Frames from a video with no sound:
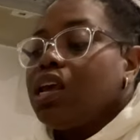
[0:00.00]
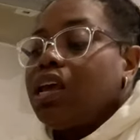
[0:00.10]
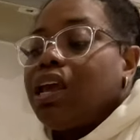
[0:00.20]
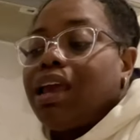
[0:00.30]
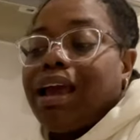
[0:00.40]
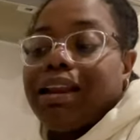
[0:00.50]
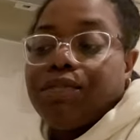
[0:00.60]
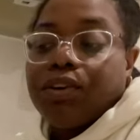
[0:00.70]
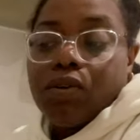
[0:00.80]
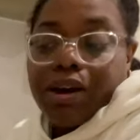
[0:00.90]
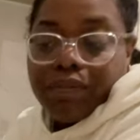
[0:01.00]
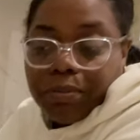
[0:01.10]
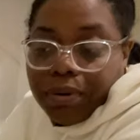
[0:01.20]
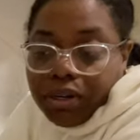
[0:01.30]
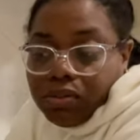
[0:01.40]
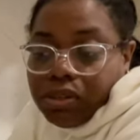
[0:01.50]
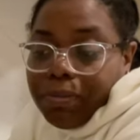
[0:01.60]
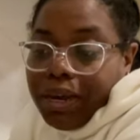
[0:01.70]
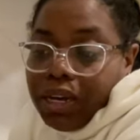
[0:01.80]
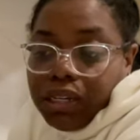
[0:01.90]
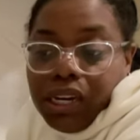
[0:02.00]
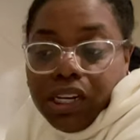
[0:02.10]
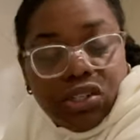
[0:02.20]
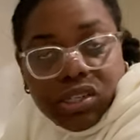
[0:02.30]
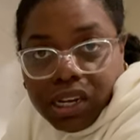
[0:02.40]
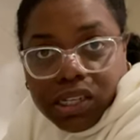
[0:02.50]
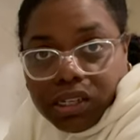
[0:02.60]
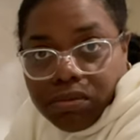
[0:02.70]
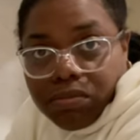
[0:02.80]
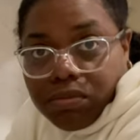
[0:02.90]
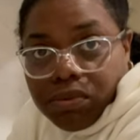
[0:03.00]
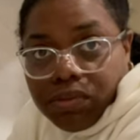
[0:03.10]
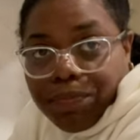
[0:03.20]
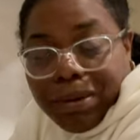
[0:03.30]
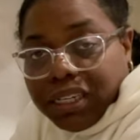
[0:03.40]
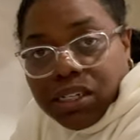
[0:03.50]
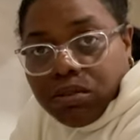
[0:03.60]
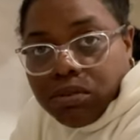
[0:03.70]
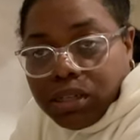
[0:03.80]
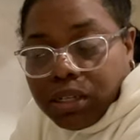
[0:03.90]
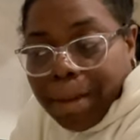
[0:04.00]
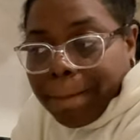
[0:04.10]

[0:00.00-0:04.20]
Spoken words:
And if you don't have a produce bag, then just get some pantyhose.